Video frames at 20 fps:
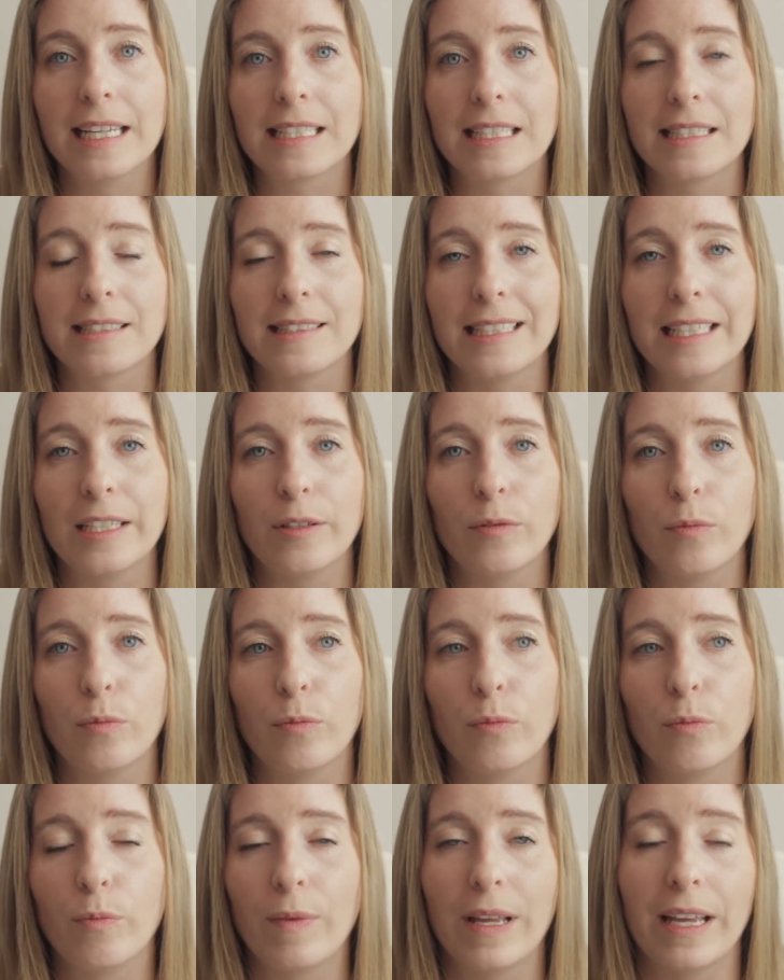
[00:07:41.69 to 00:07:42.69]
to
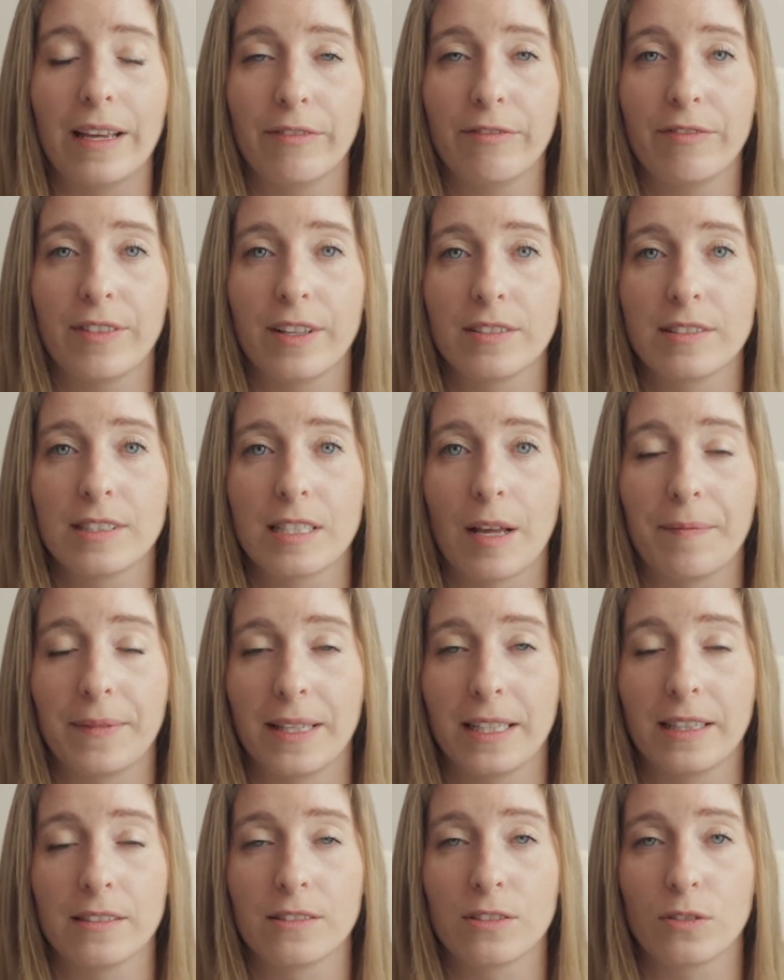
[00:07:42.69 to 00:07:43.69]
see if there's
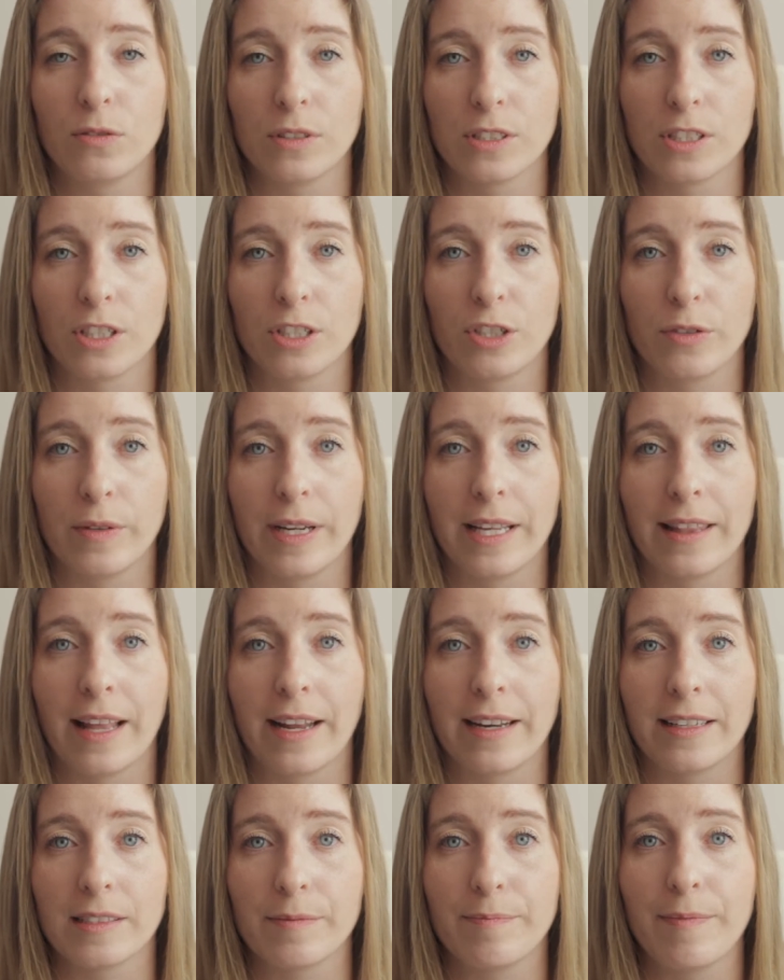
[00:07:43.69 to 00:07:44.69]
something the schools are doing
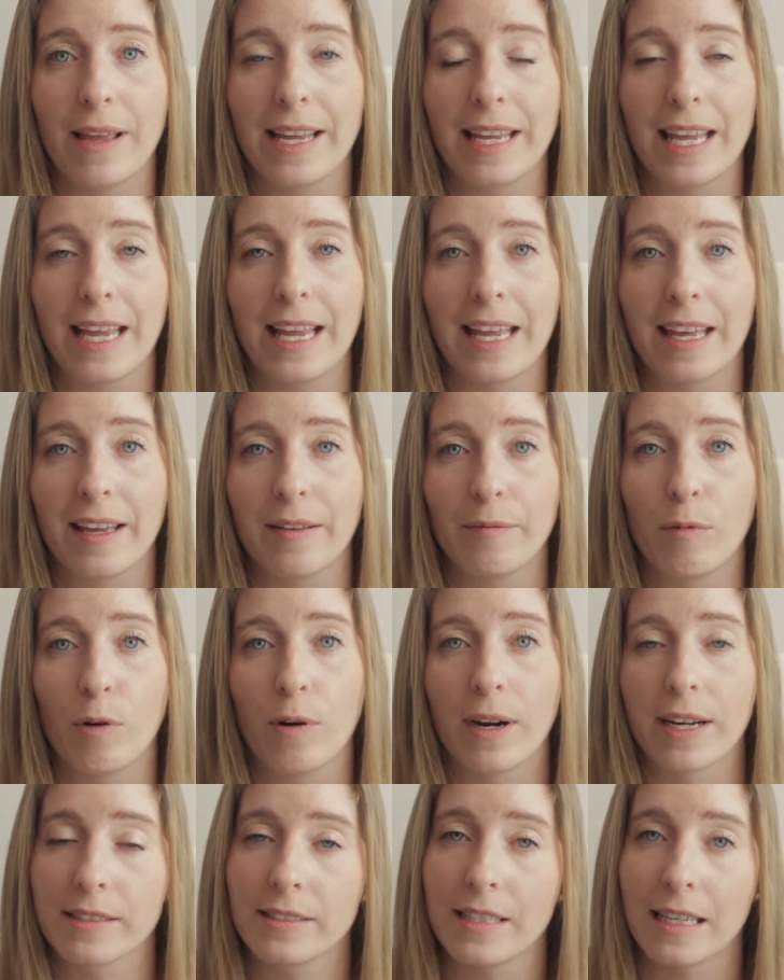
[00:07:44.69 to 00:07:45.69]
that is making it
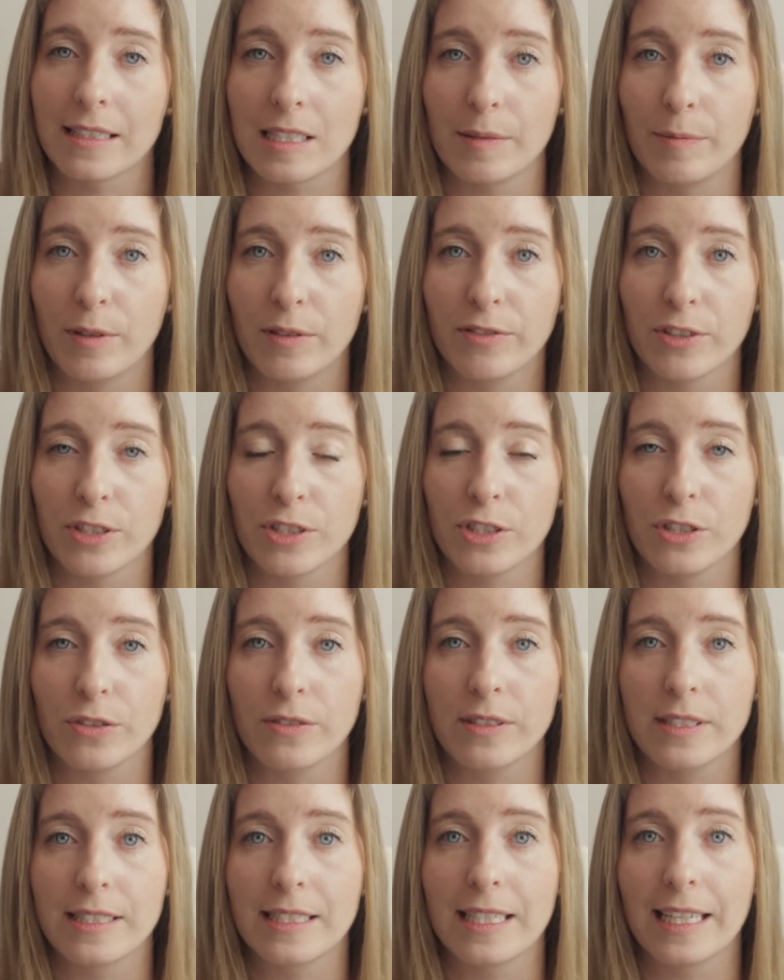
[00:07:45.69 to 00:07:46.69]
more accessible for
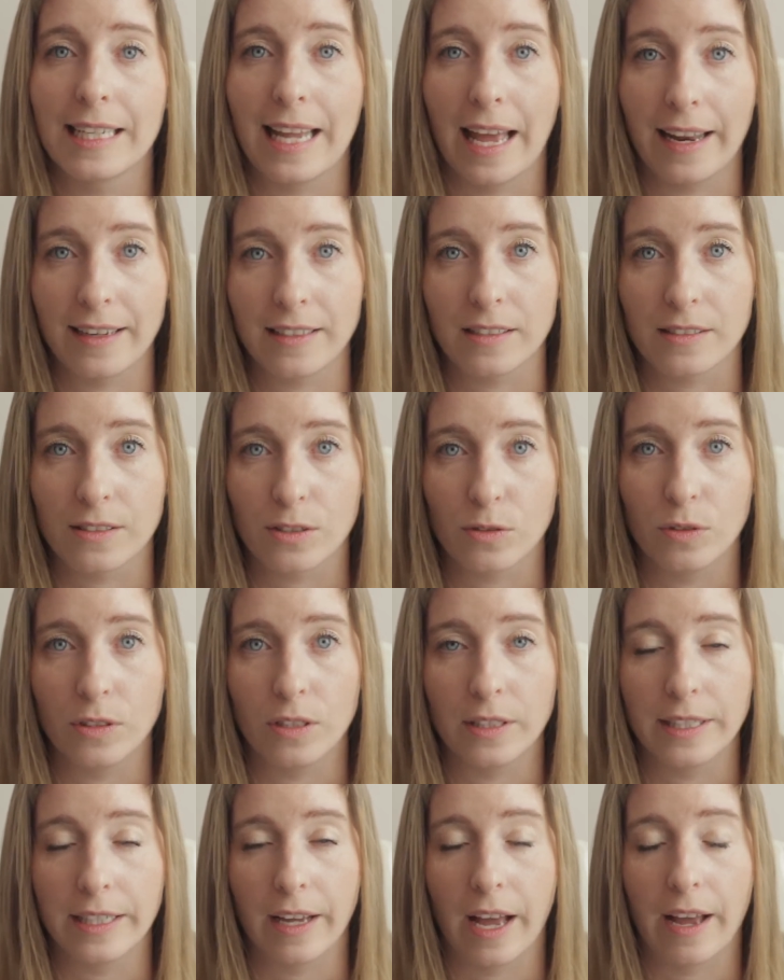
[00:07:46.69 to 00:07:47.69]
students to get to
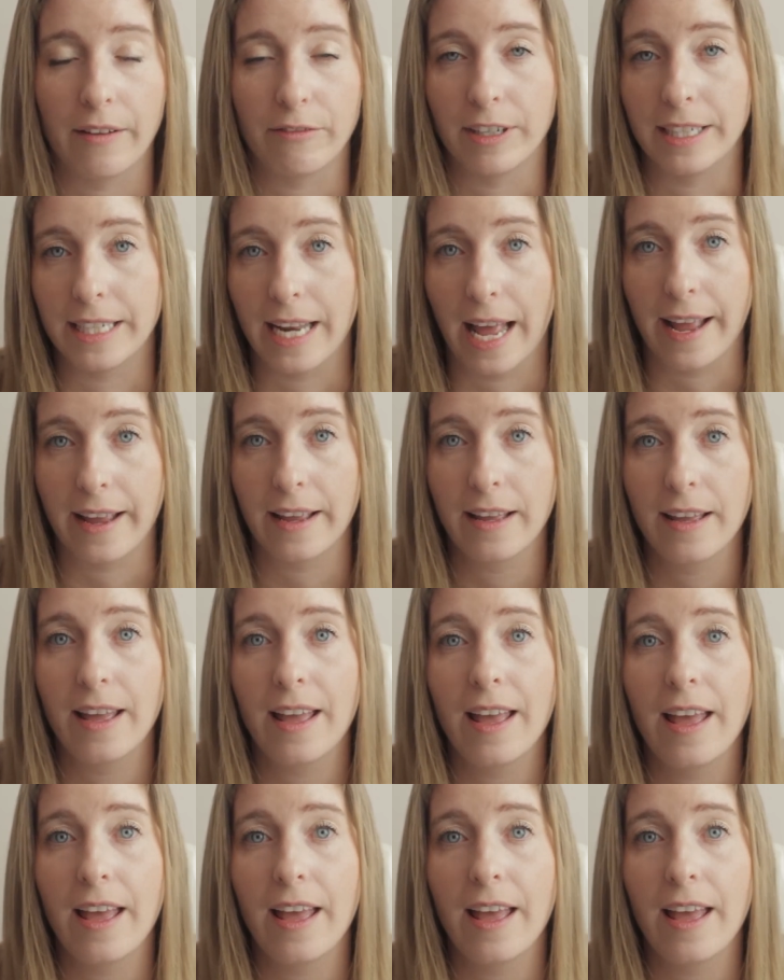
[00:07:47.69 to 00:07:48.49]
school every day.